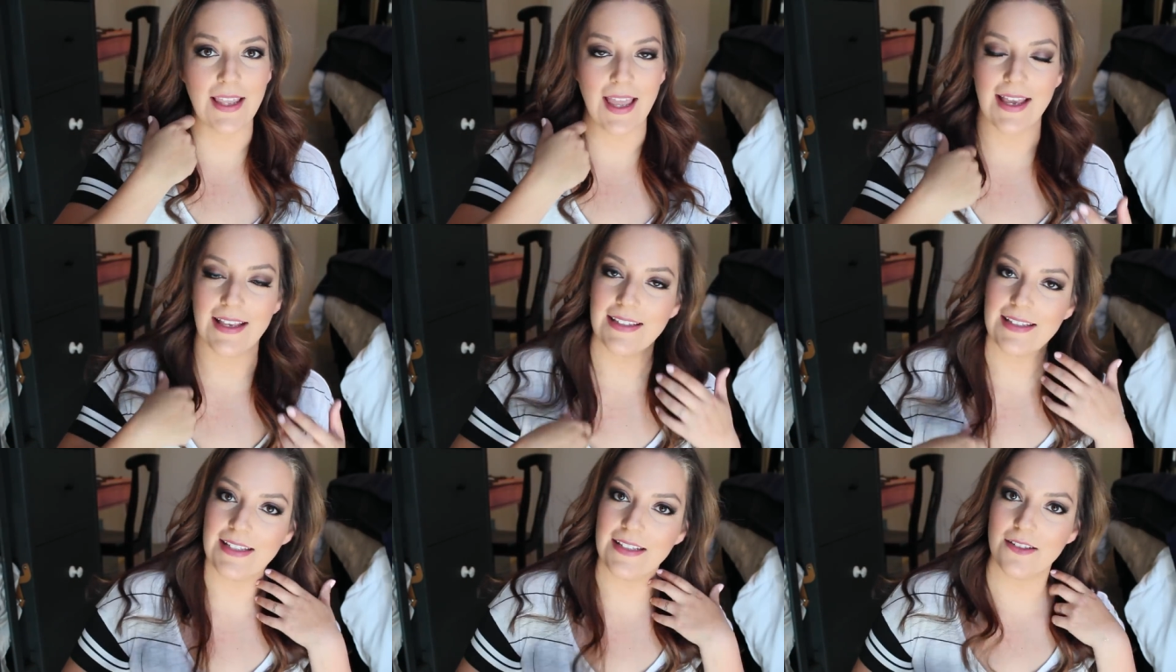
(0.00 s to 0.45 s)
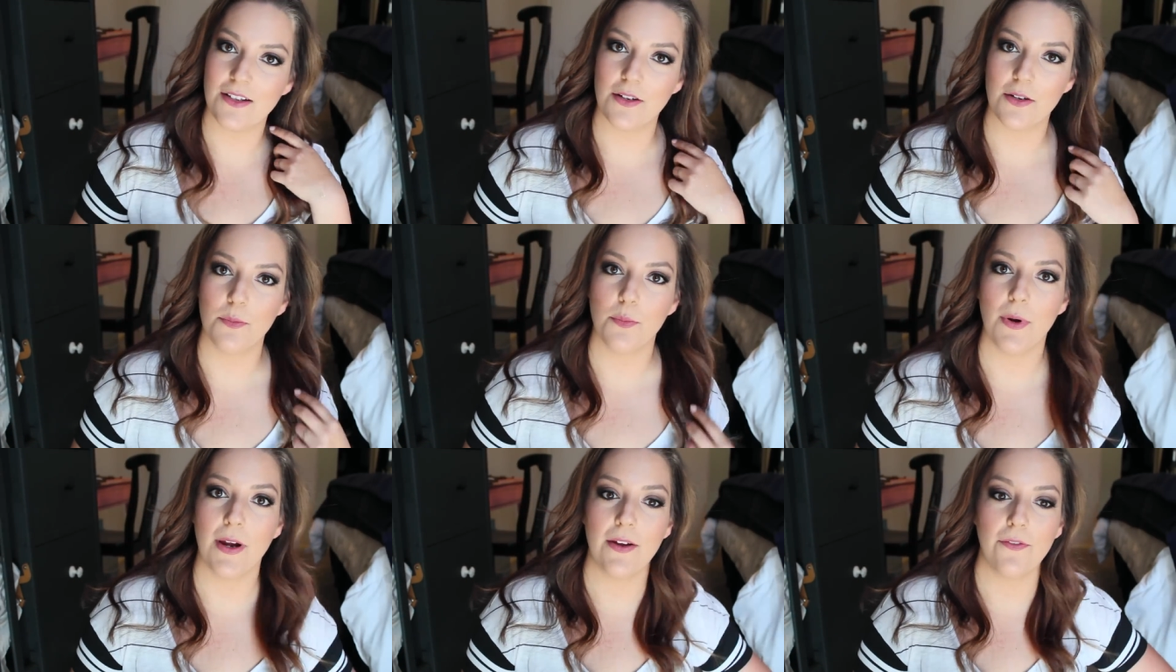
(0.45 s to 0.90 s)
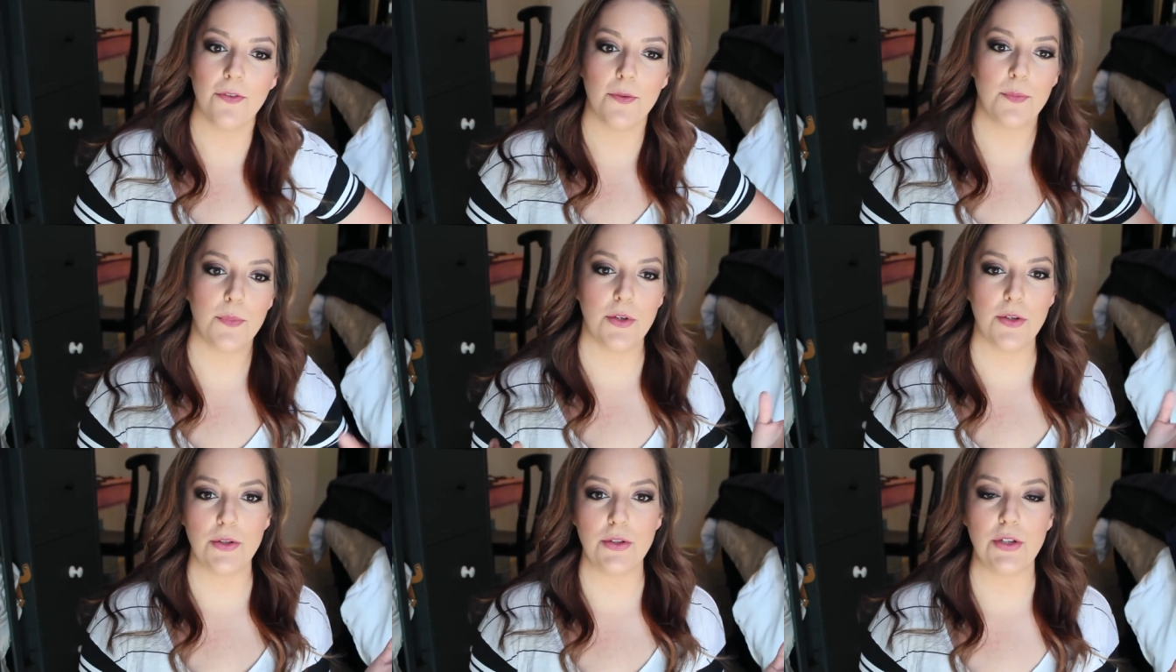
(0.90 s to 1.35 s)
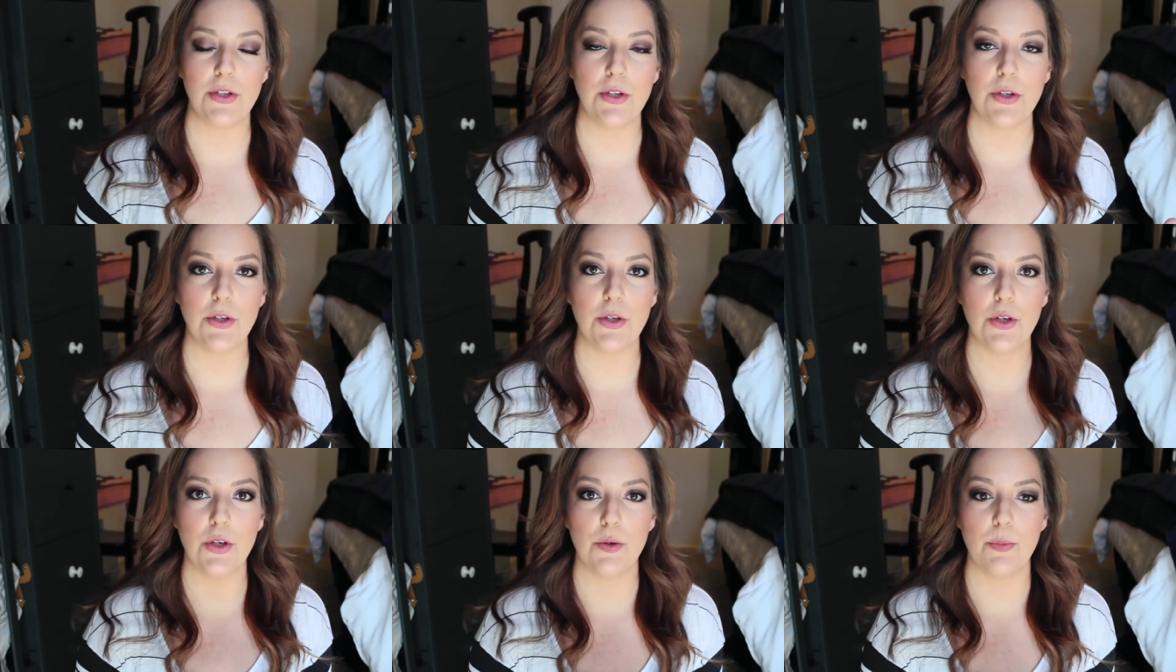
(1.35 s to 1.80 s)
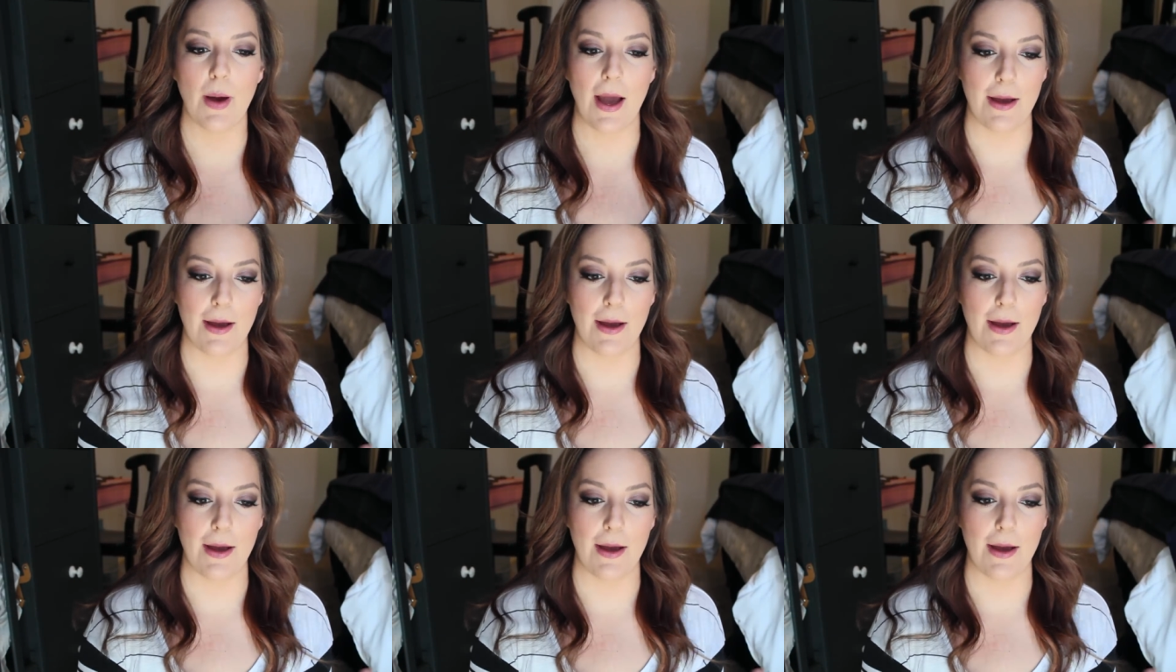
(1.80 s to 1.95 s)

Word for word: Cassie is on a break from YouTube.